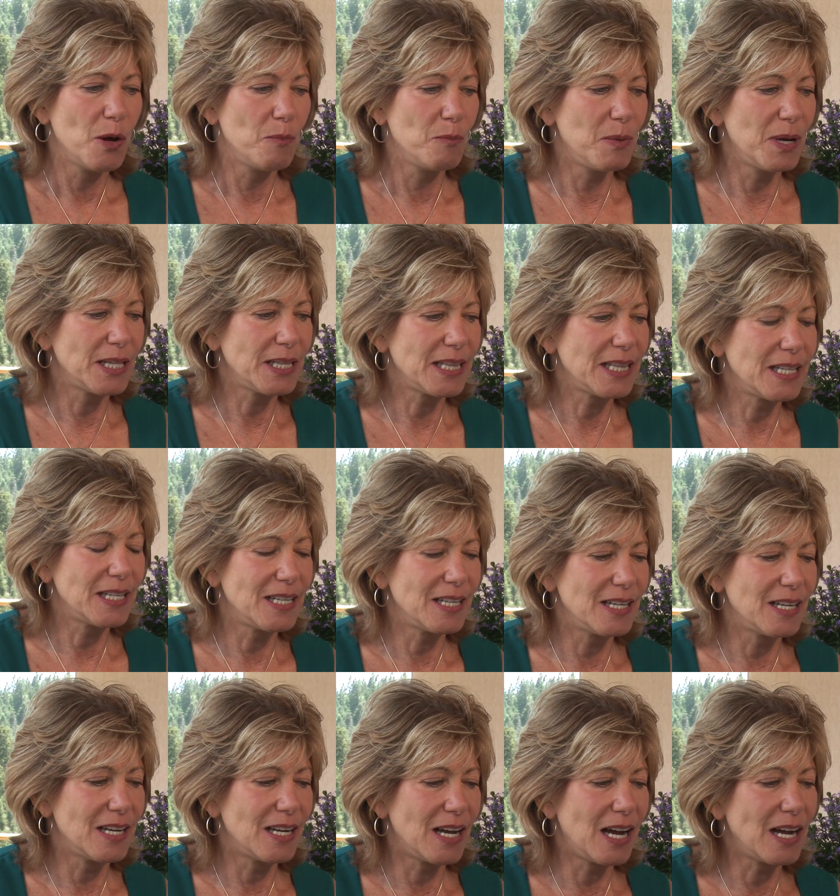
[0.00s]
But
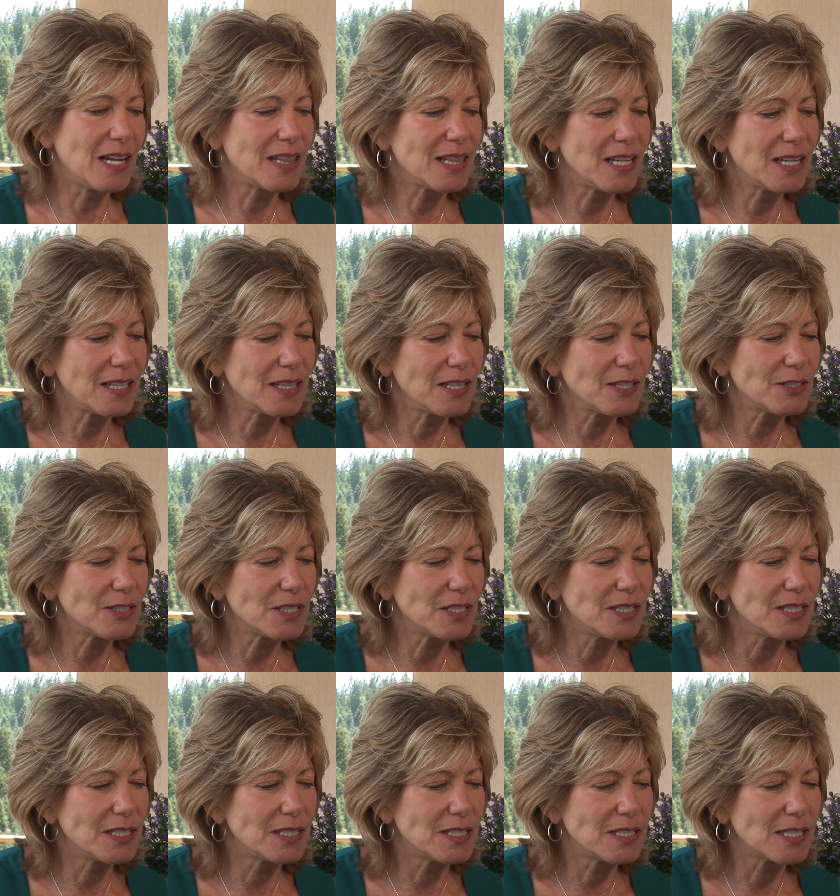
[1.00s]
I think there's a
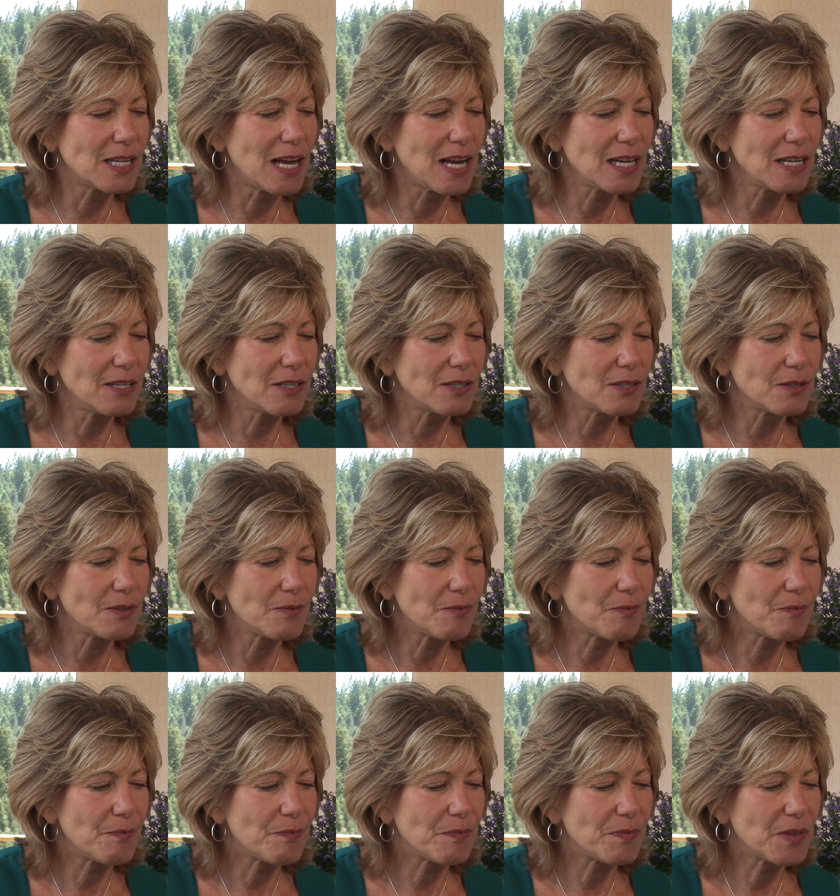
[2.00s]
desire
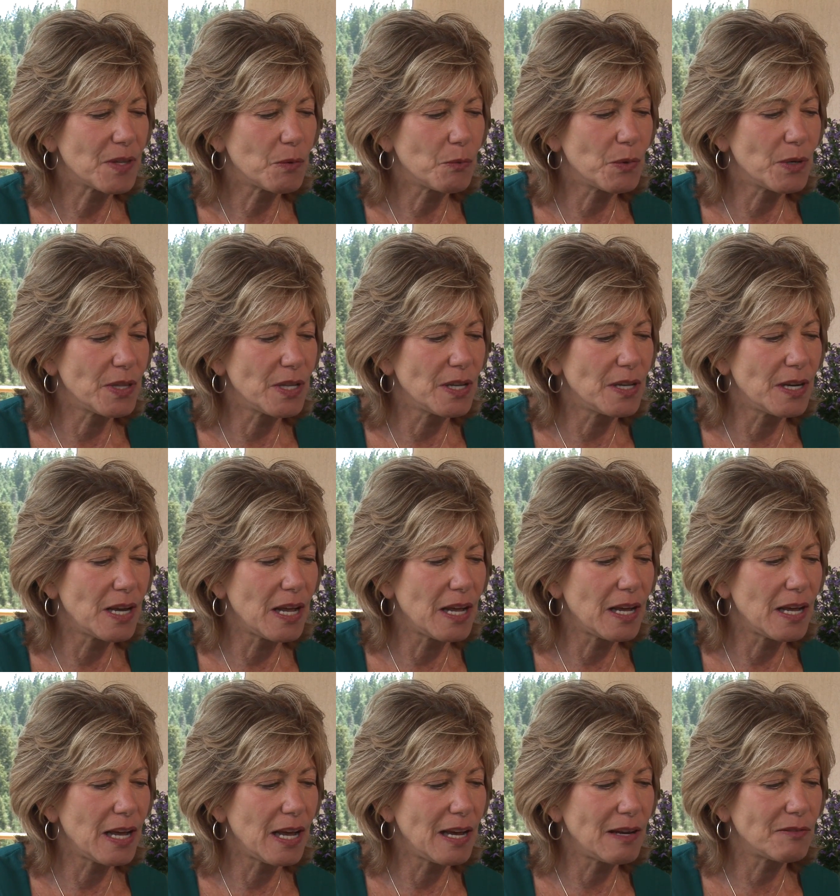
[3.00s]
within
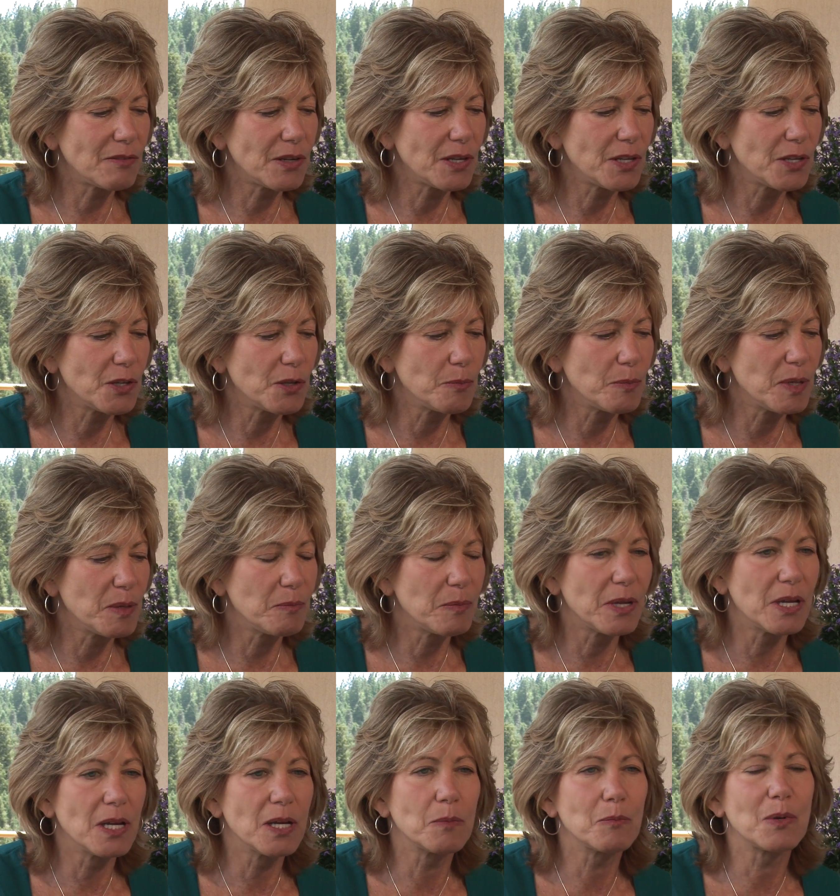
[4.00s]
every human
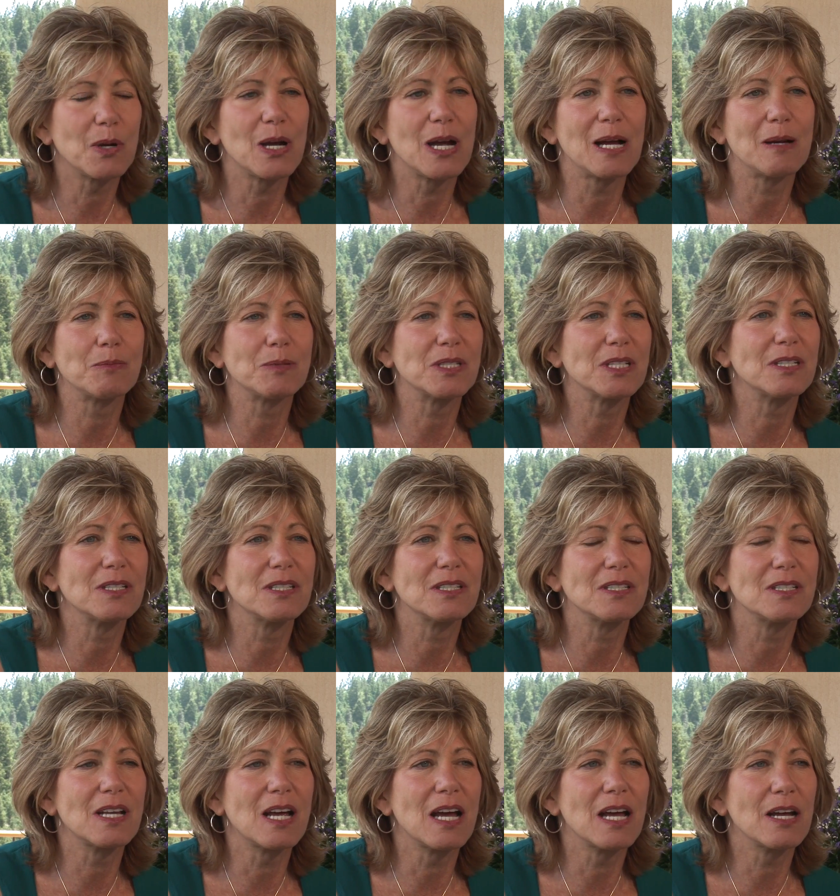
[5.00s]
being, perhaps a
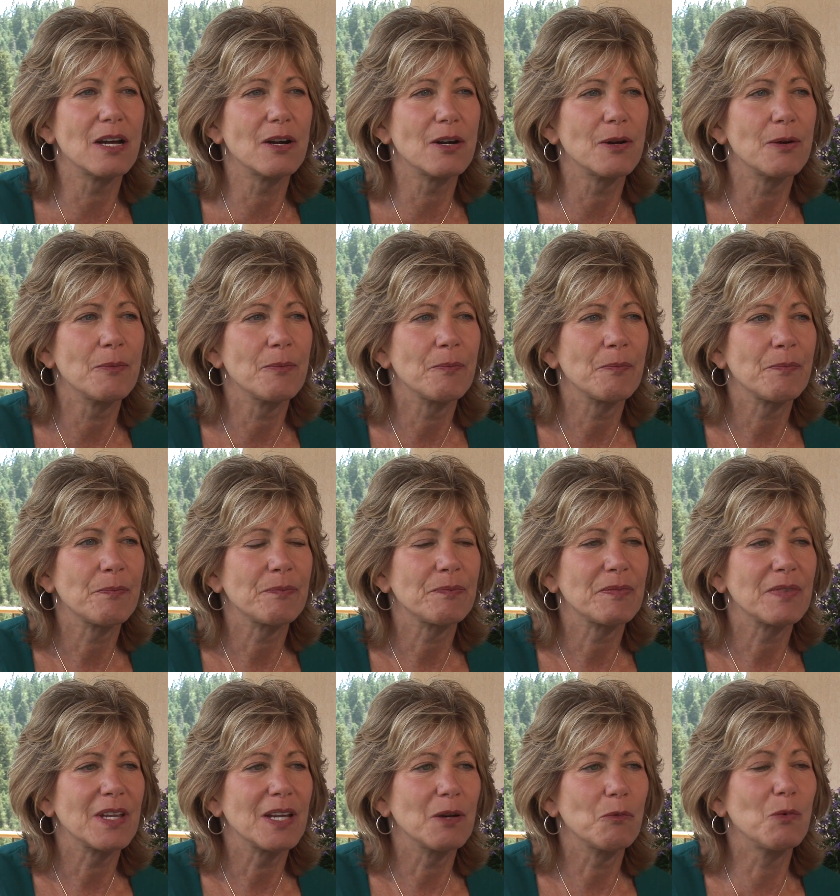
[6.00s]
desire
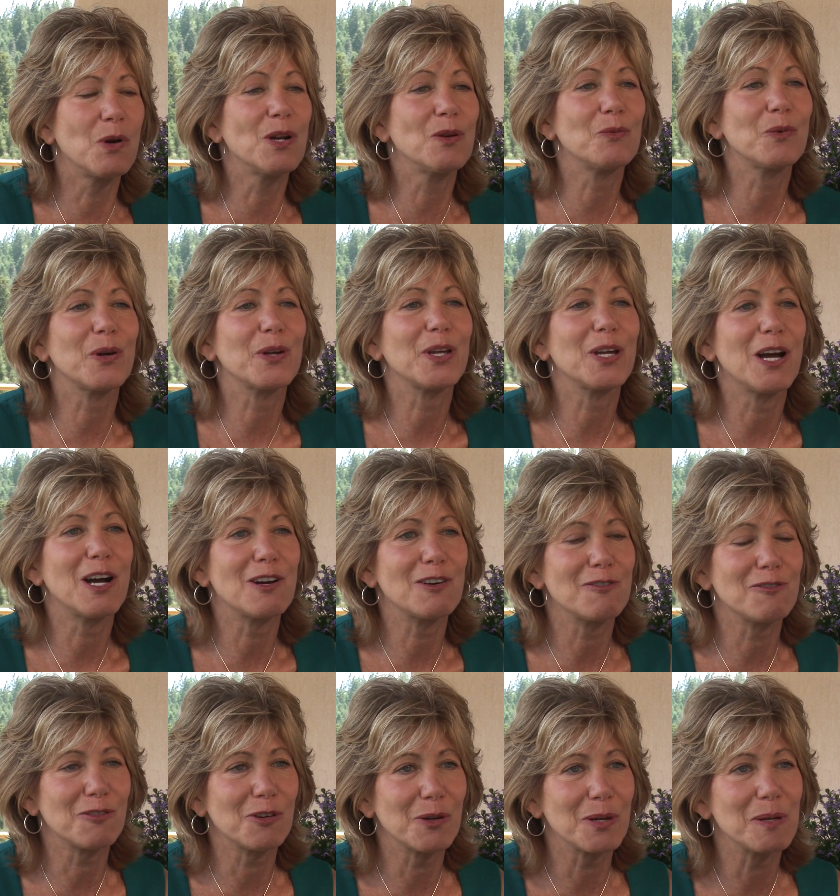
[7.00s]
when we're young
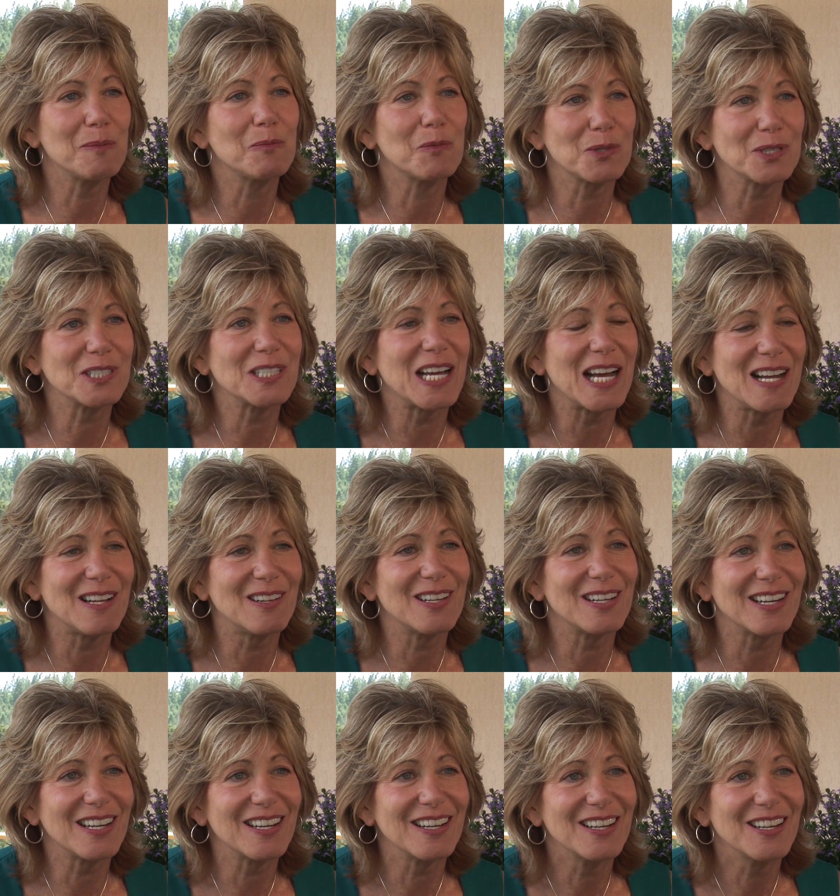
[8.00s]
for
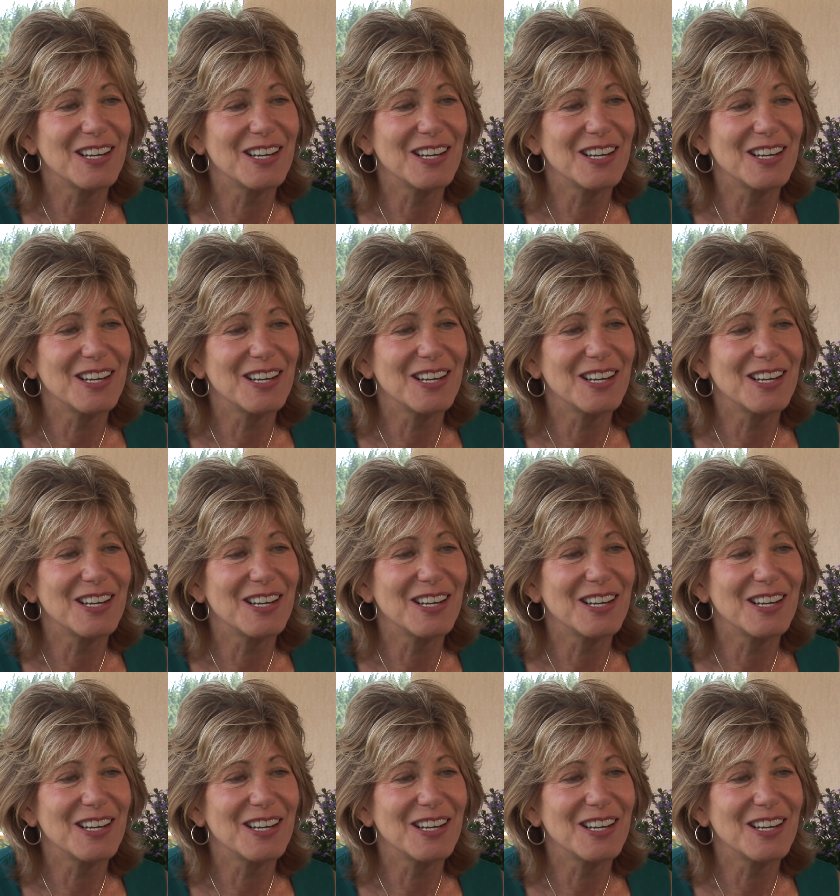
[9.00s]
immortality.